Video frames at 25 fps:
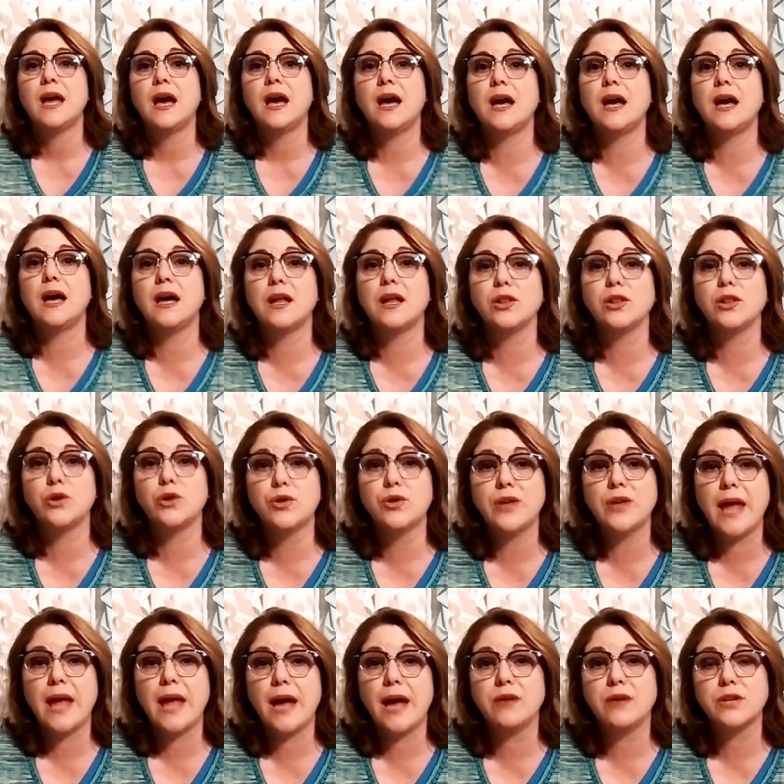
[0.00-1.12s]
uh, learn
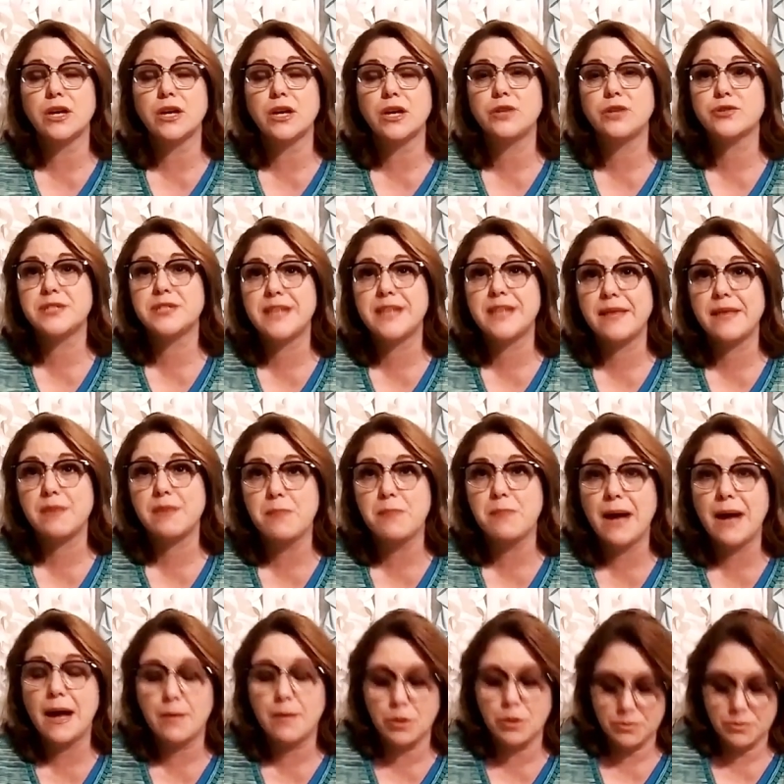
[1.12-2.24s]
how to understand the
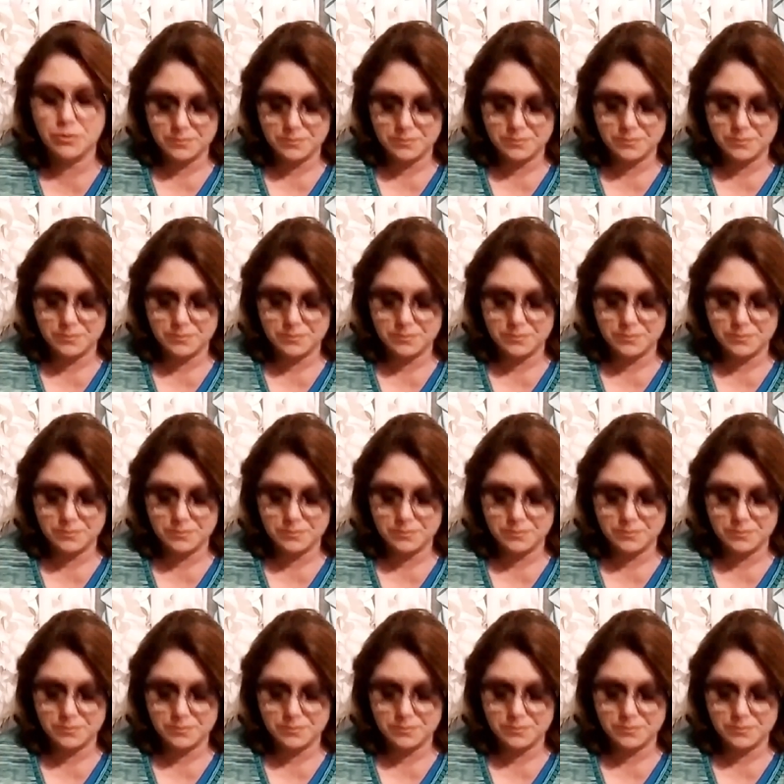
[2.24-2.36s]
Bible.